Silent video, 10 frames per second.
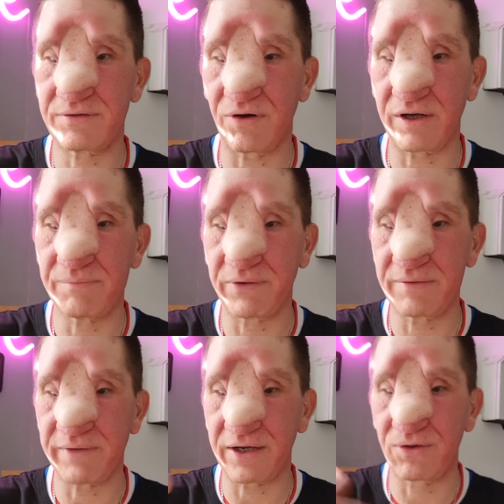talk
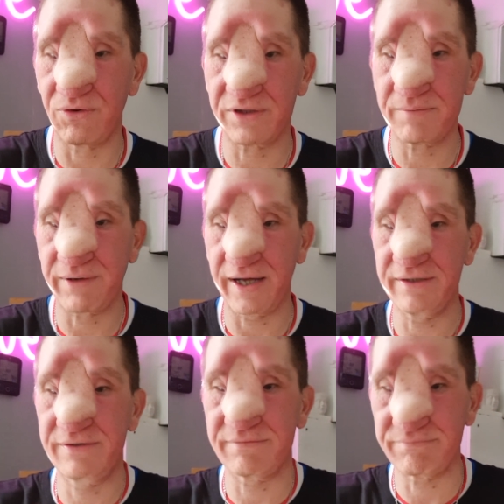about my clothing
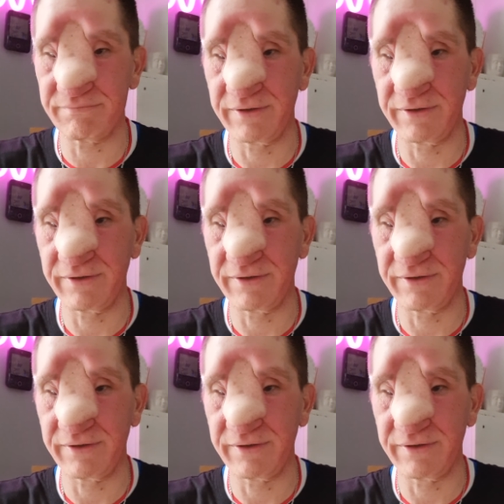brand